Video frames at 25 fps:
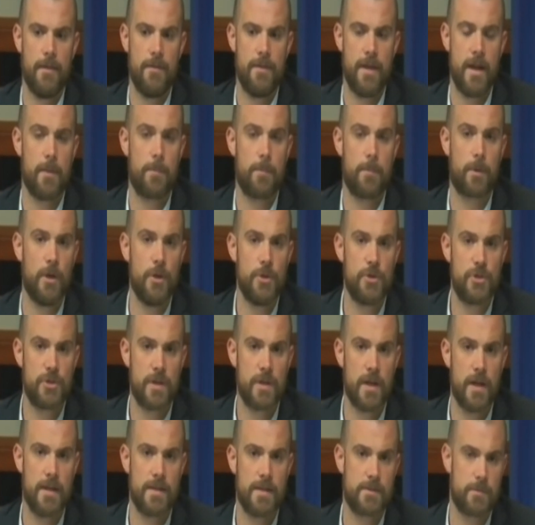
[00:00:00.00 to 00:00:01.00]
They
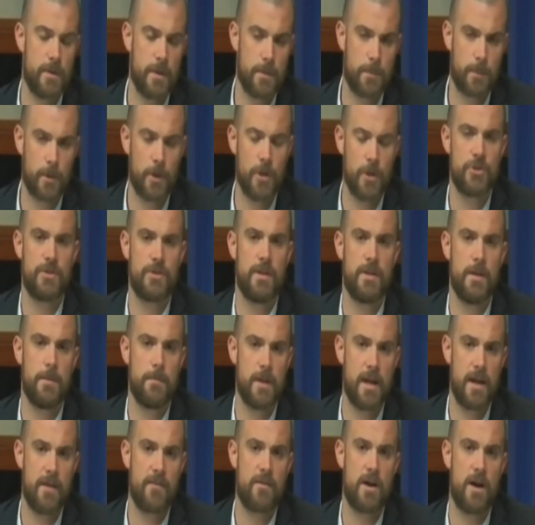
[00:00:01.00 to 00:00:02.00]
approached us, we approached
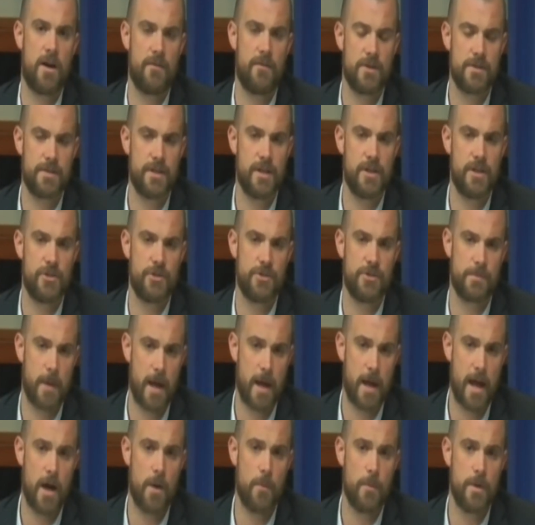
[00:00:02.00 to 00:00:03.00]
them to have conversations
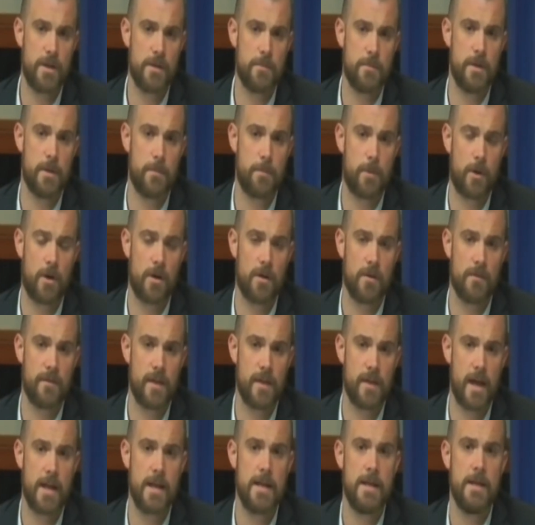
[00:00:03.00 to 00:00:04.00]
about how we could be a part of
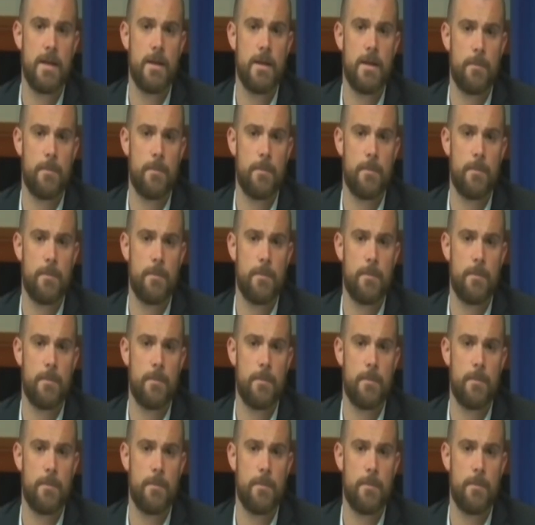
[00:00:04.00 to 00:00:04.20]
that.